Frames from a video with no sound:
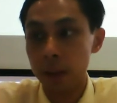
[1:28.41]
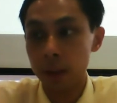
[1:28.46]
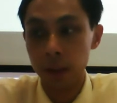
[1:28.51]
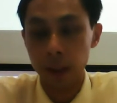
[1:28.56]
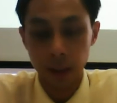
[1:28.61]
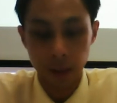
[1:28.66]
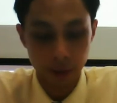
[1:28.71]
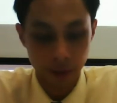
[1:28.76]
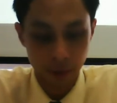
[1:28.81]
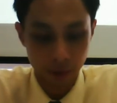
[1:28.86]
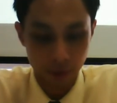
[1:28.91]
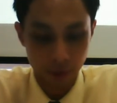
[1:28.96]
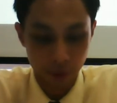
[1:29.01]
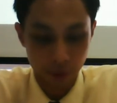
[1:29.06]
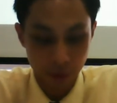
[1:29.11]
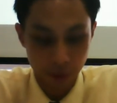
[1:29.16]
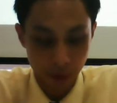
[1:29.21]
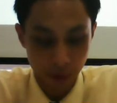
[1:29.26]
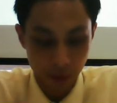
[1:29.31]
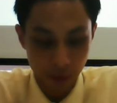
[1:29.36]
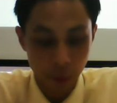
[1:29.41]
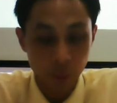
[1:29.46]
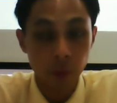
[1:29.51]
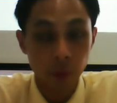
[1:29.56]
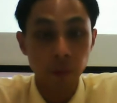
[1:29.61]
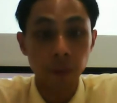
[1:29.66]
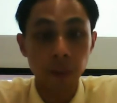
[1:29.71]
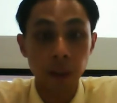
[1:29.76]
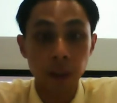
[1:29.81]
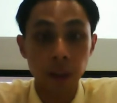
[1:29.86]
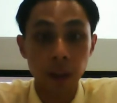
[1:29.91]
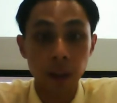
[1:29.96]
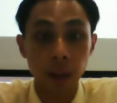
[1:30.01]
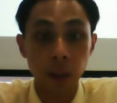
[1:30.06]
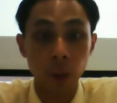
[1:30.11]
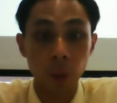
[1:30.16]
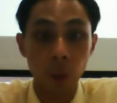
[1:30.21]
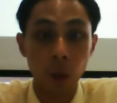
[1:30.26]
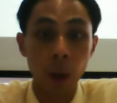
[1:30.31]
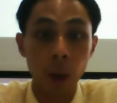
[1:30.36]
that is associated with
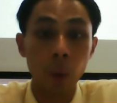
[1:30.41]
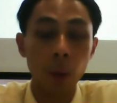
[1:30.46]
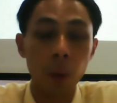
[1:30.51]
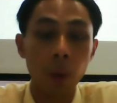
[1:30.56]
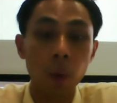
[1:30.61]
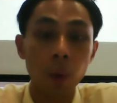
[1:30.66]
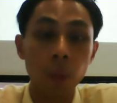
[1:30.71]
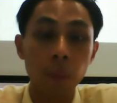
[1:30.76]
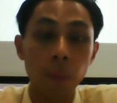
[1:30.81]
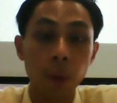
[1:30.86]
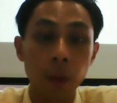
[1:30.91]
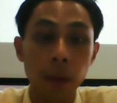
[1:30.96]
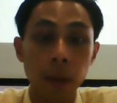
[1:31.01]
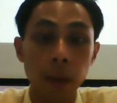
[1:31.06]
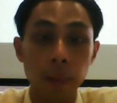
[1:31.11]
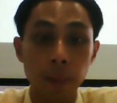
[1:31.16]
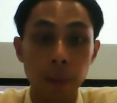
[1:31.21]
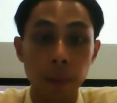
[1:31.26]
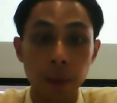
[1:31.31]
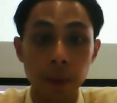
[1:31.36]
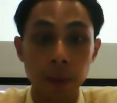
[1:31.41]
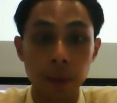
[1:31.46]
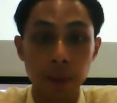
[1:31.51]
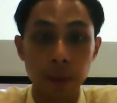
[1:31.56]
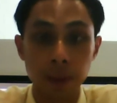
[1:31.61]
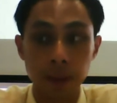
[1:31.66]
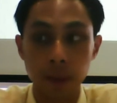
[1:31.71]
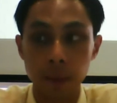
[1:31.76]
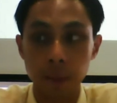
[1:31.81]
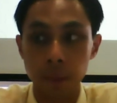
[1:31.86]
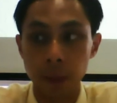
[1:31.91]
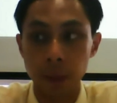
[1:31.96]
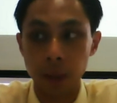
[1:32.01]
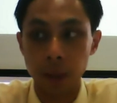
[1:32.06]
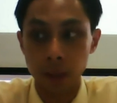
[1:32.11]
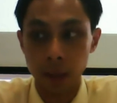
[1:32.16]
our own body immune system.